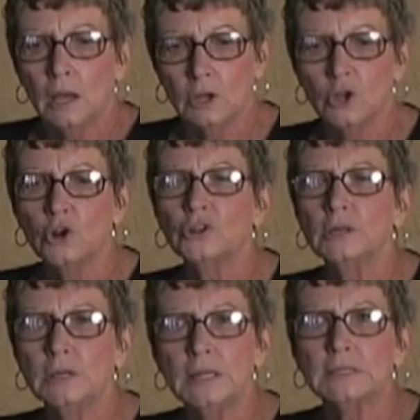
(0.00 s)
it
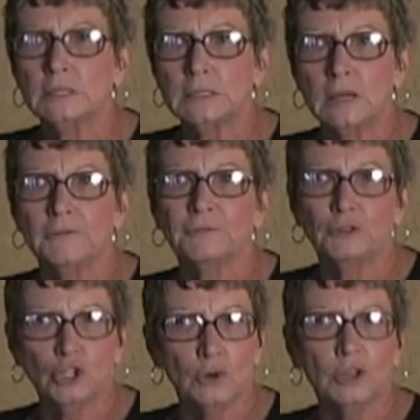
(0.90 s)
usually needs to sit
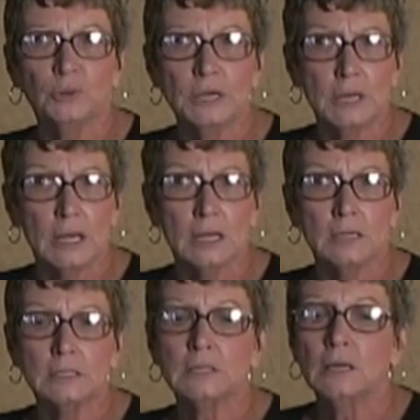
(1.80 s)
2 to 3
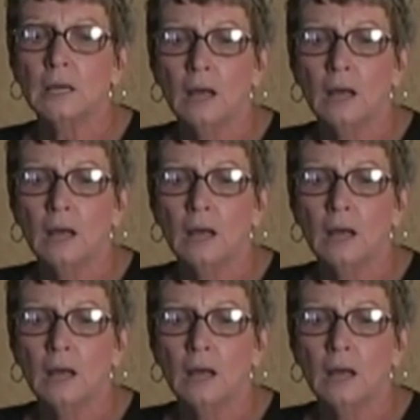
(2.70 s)
days.